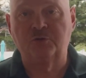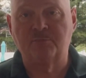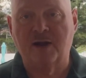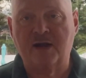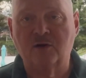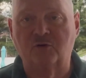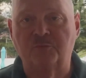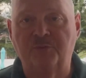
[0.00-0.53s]

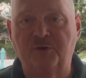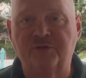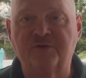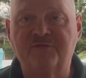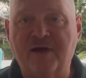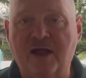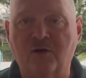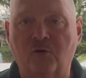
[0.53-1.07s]
barrel to put in the
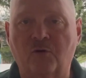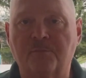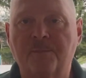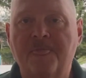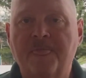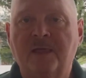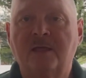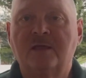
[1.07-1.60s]
firearm.
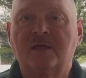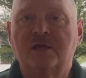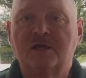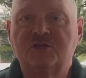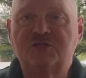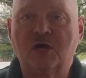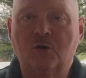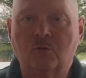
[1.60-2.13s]

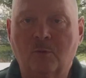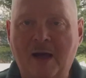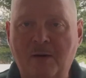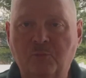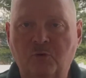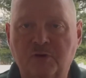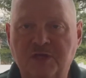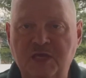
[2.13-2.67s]
So
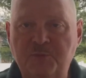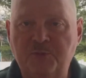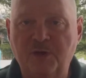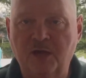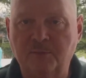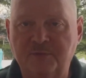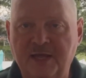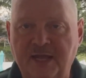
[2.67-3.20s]
I'm going to keep you
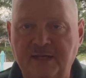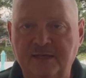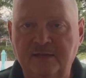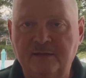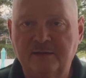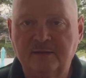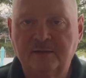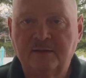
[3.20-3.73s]
updated.
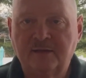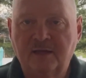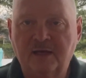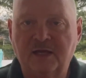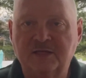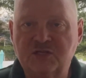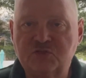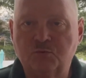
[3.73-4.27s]

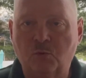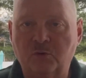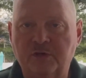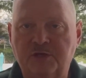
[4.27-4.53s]
Just wanted